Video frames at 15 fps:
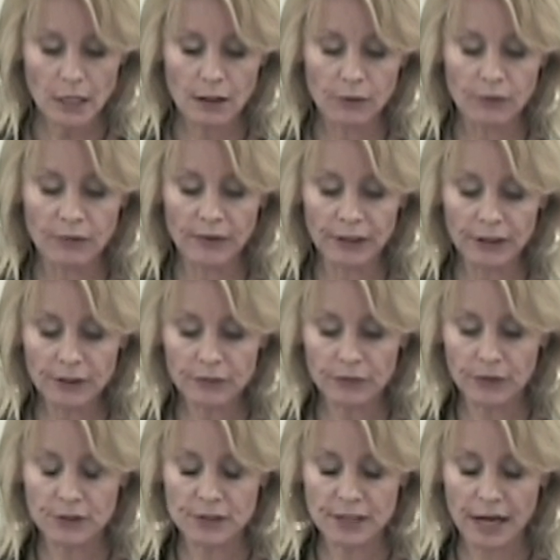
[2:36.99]
The very
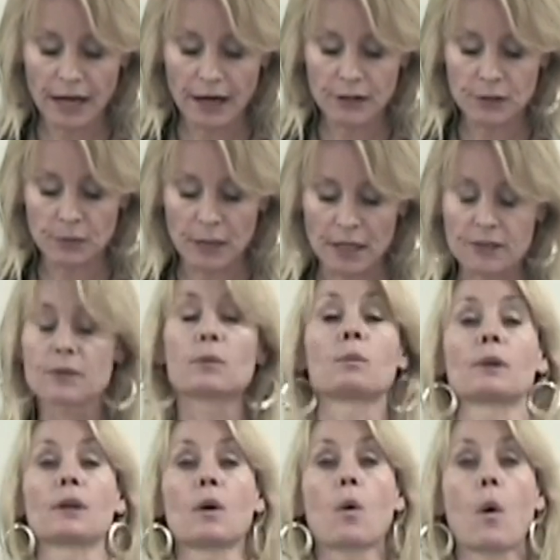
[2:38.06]
first address
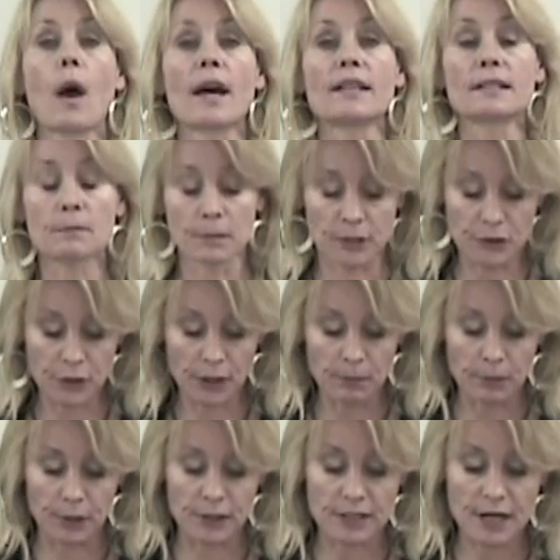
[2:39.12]
request
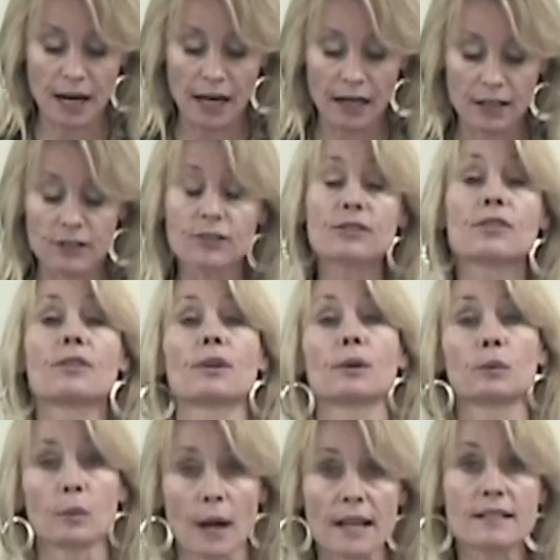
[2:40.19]
pertains to
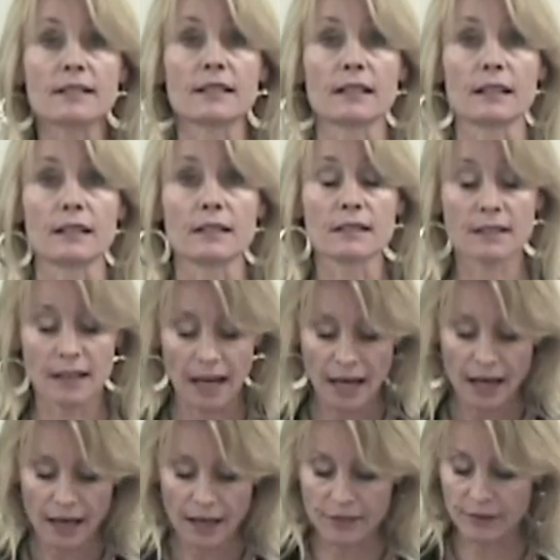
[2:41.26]
their residence,
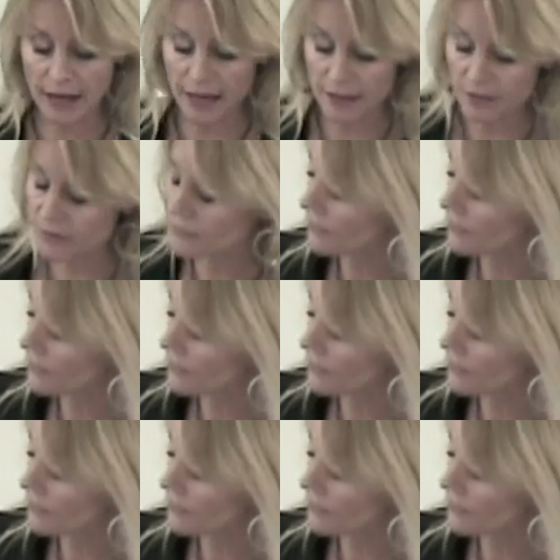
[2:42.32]
and that is